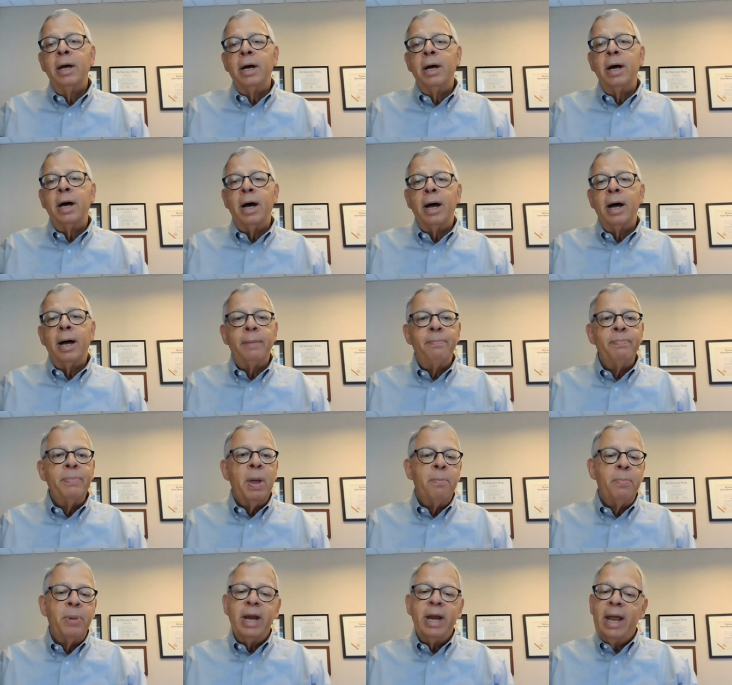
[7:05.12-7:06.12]
Um,
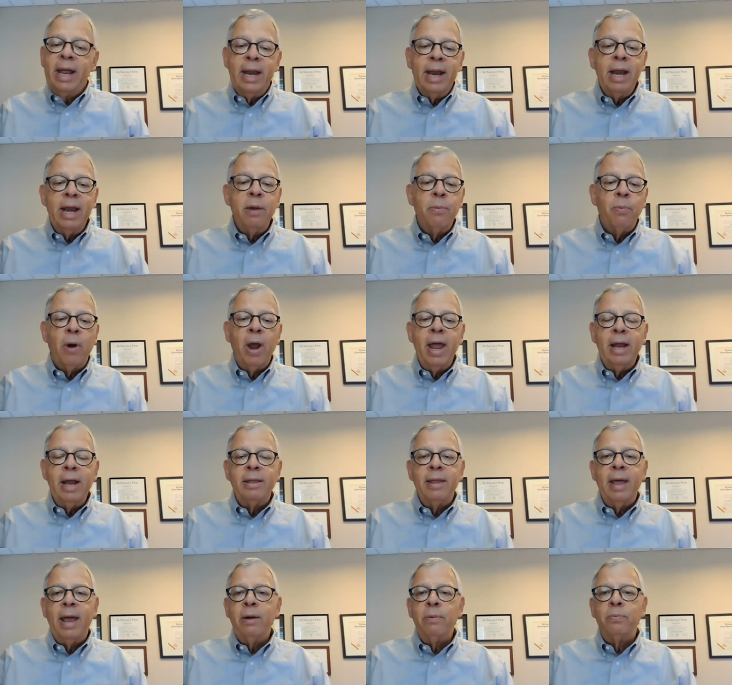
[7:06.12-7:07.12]
but at any
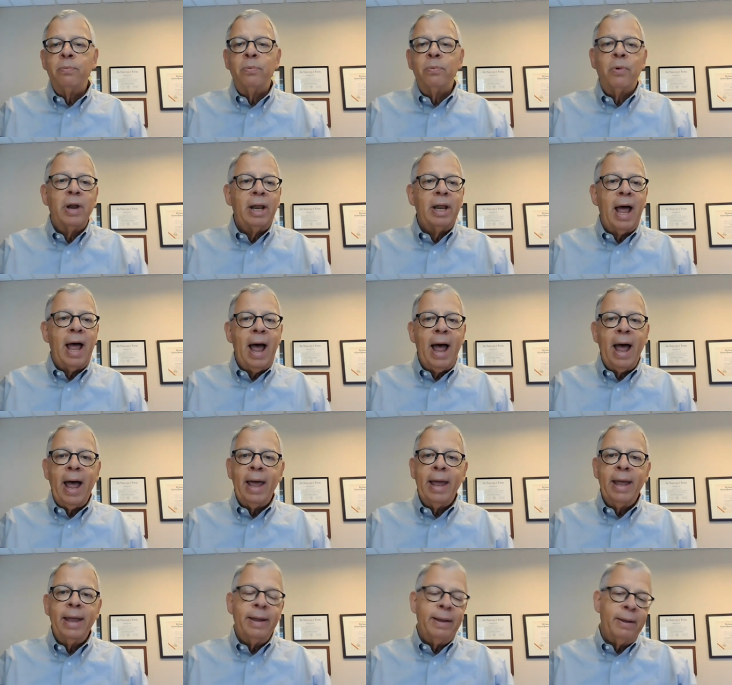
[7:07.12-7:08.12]
rate, they
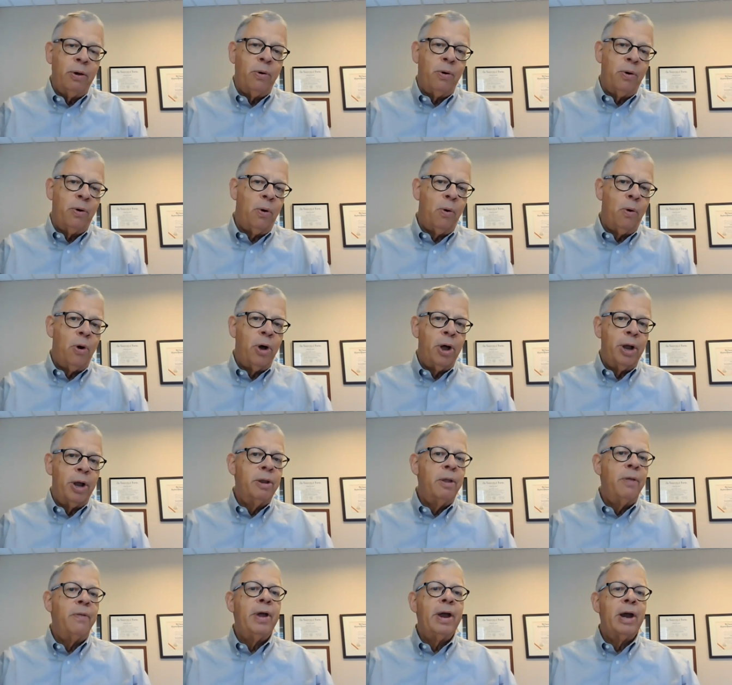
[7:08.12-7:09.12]
rely
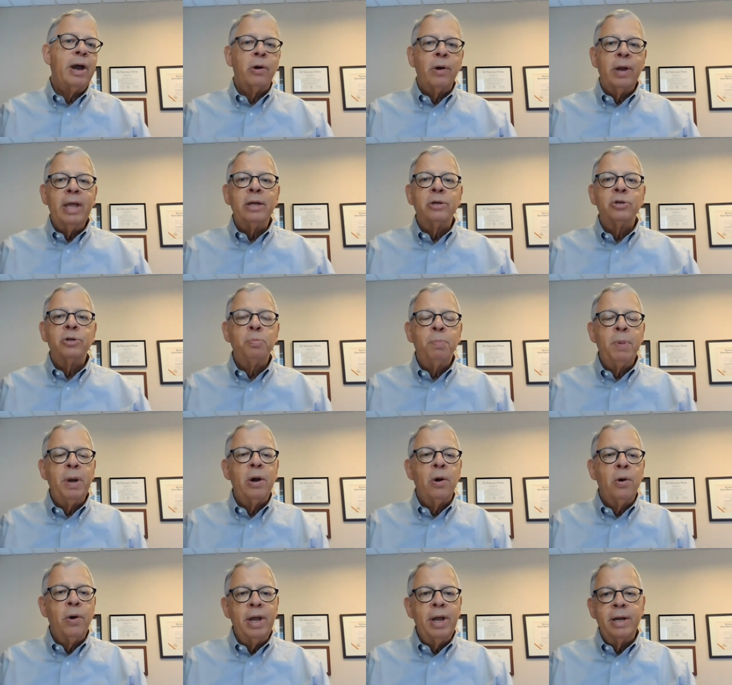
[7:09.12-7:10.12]
on their
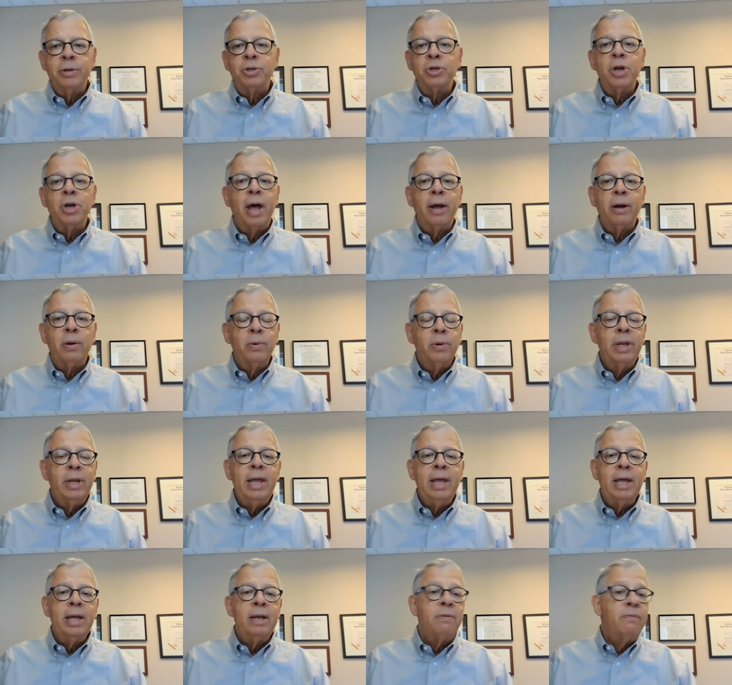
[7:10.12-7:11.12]
experience not
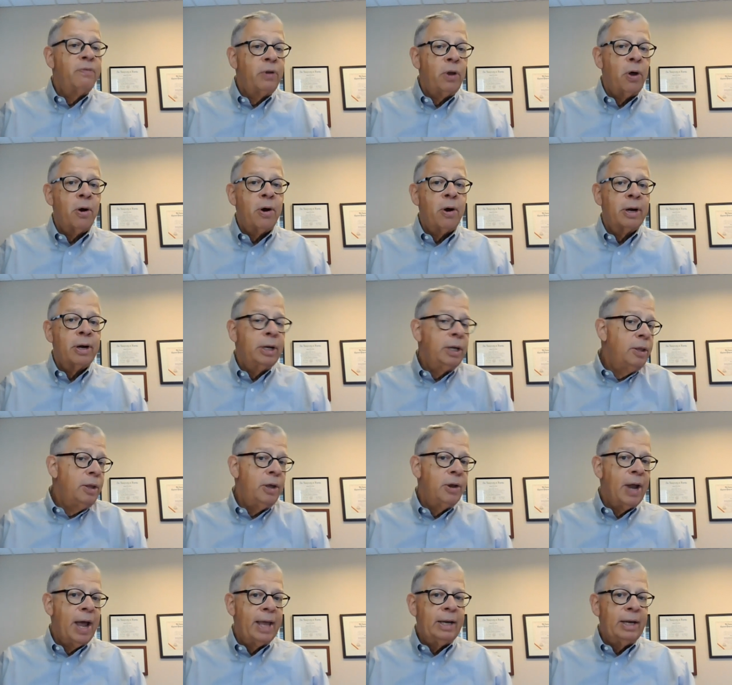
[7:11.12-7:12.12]
only in Florida and
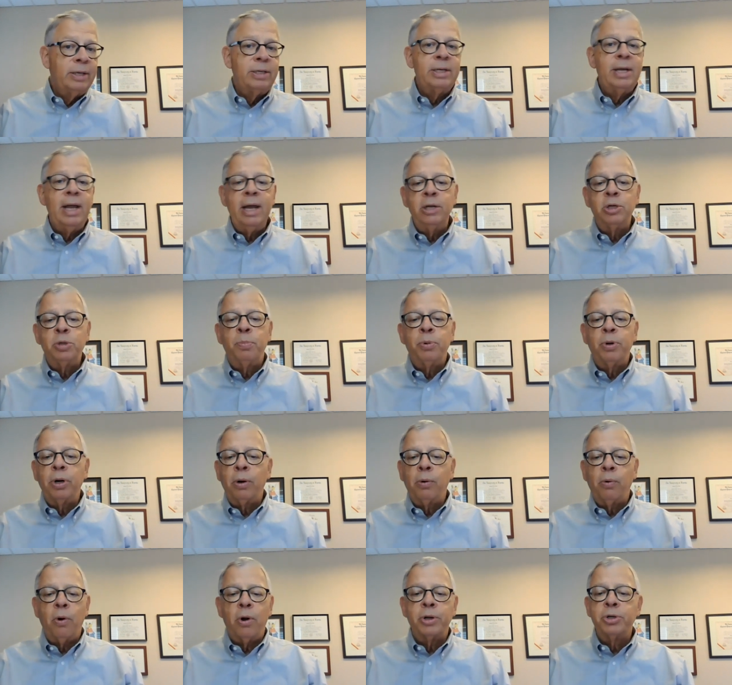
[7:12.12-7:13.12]
the United States, but
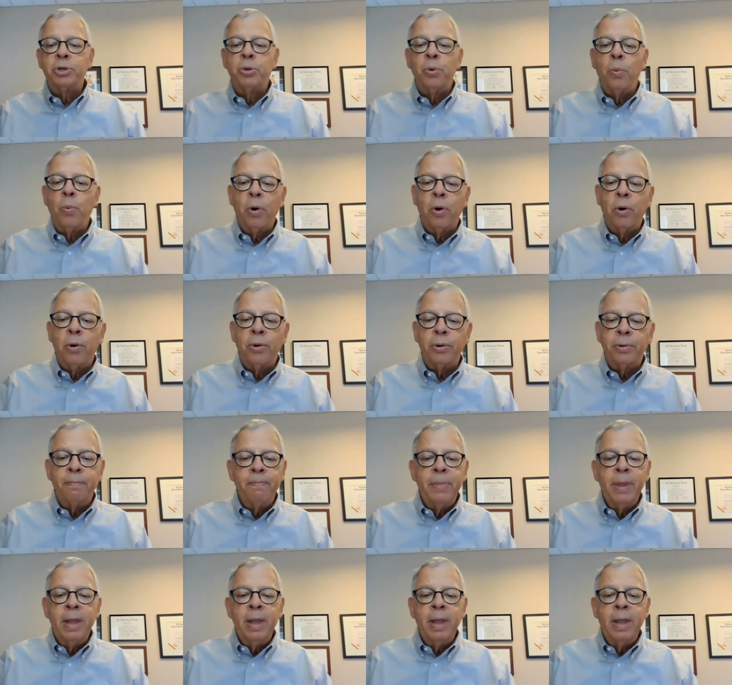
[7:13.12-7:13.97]
across the world.